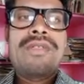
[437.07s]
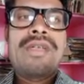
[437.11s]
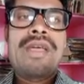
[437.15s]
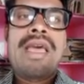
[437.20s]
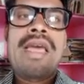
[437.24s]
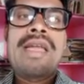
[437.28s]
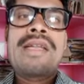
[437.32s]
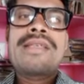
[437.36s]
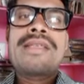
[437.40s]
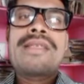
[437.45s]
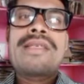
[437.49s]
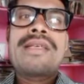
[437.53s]

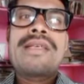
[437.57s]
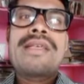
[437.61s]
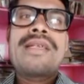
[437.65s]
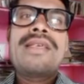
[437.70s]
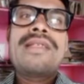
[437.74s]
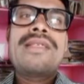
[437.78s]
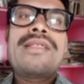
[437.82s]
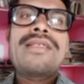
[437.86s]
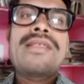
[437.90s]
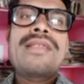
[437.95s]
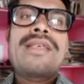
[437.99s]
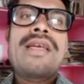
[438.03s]
Hence it
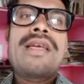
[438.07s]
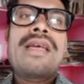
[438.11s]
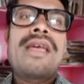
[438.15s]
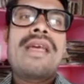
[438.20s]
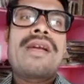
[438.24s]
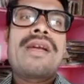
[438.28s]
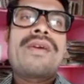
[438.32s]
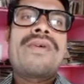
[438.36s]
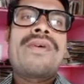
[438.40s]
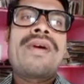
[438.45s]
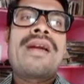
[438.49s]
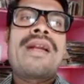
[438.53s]
is a
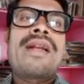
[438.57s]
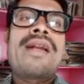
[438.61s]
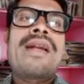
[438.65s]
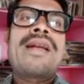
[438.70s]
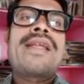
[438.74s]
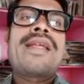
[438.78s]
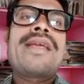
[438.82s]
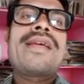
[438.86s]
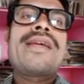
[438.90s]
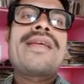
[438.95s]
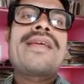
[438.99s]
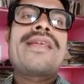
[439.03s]

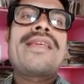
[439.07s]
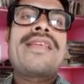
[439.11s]
quadratic